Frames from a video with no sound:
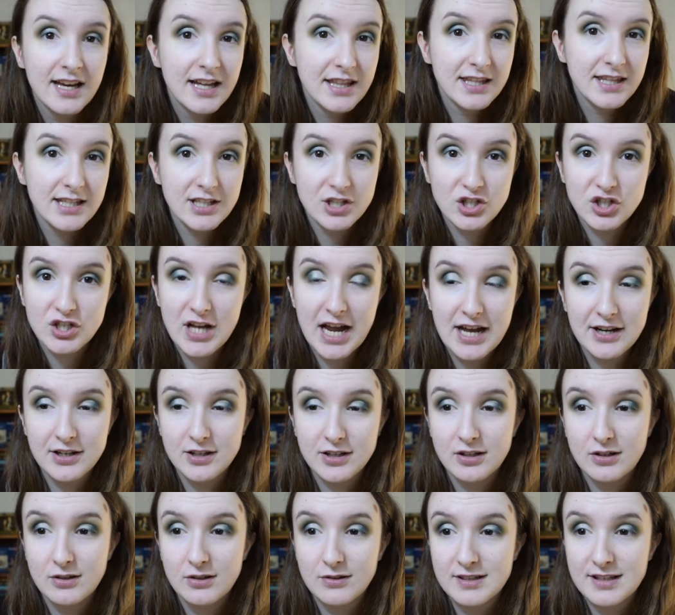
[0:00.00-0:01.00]
these
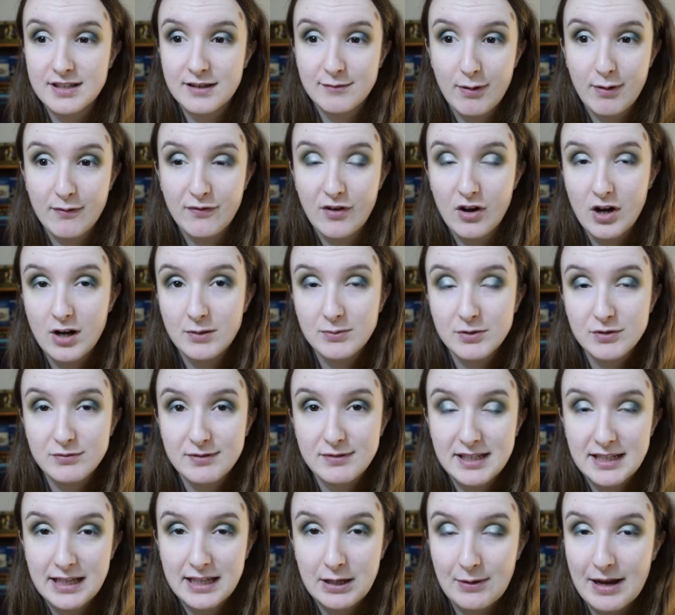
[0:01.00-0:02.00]
shadows have performed
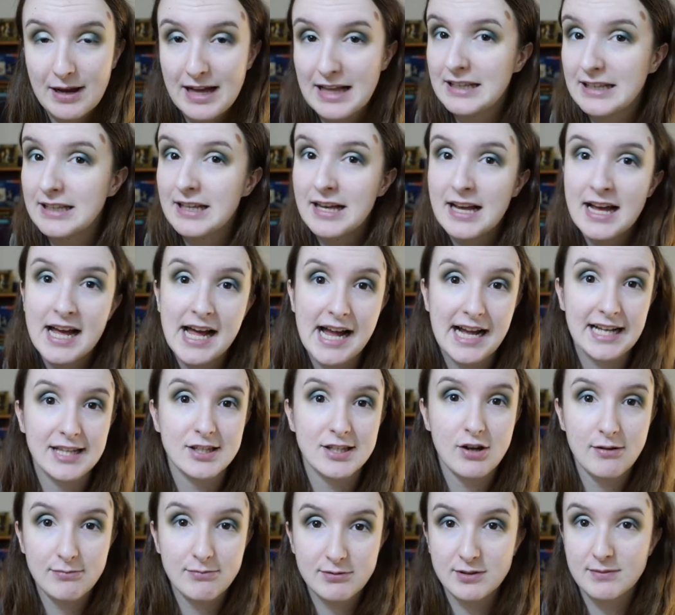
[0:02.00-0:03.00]
really well. I
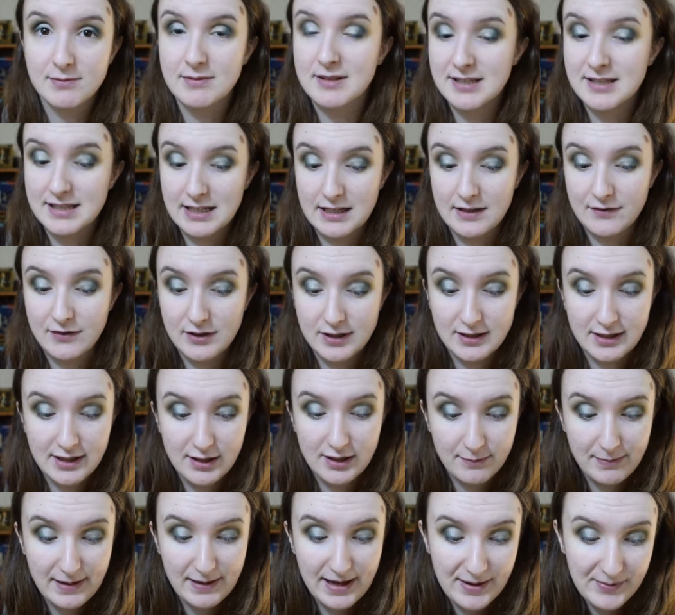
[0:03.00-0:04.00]
topped up the silver a
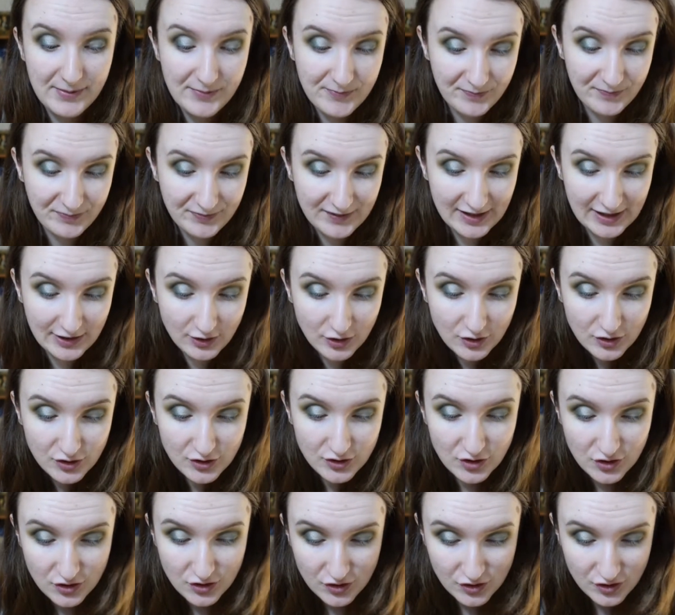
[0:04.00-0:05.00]
little bit, it
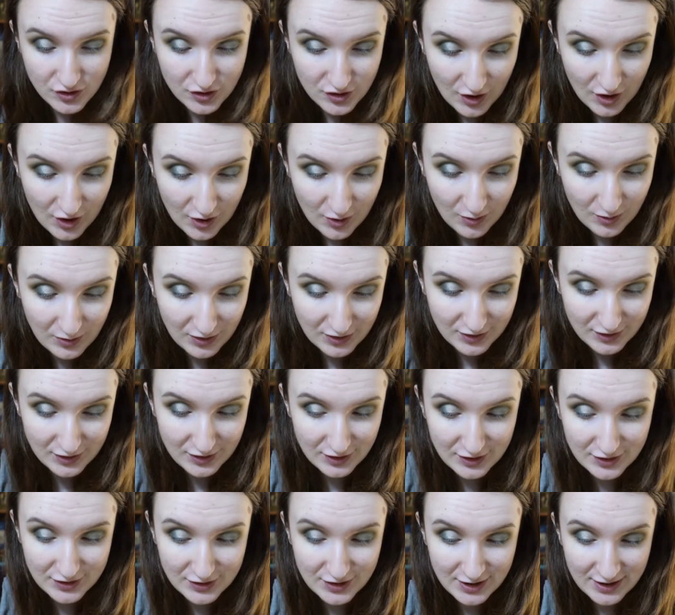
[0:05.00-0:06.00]
looks so
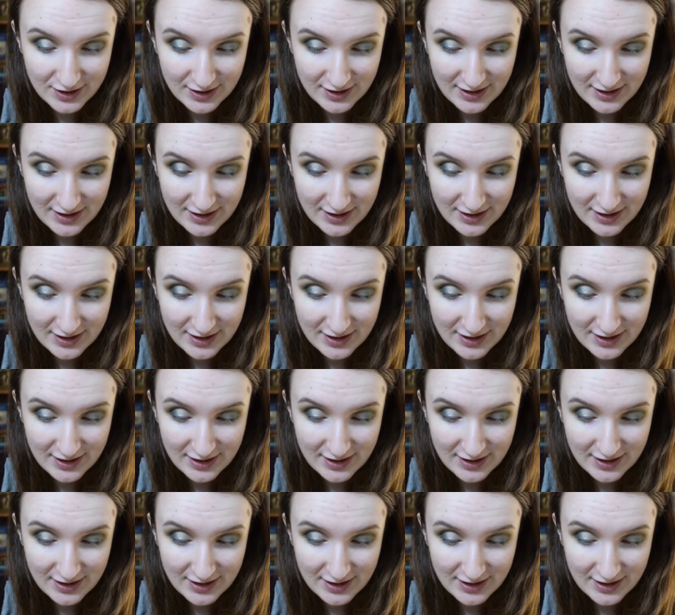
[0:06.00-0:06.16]
good.